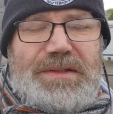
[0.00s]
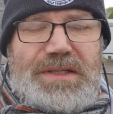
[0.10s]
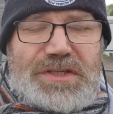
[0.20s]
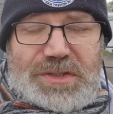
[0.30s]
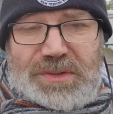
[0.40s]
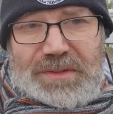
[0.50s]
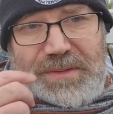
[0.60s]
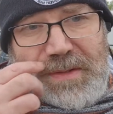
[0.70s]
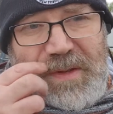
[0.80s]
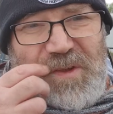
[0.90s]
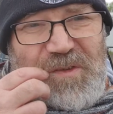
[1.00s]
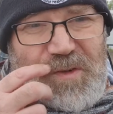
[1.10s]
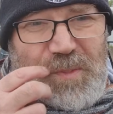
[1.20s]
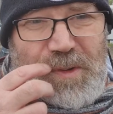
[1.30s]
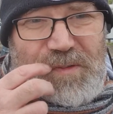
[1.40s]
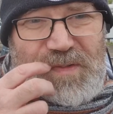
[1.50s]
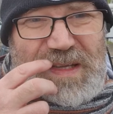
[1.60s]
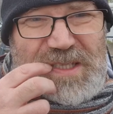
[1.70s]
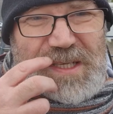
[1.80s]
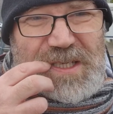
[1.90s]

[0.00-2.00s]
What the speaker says: They saw football fans.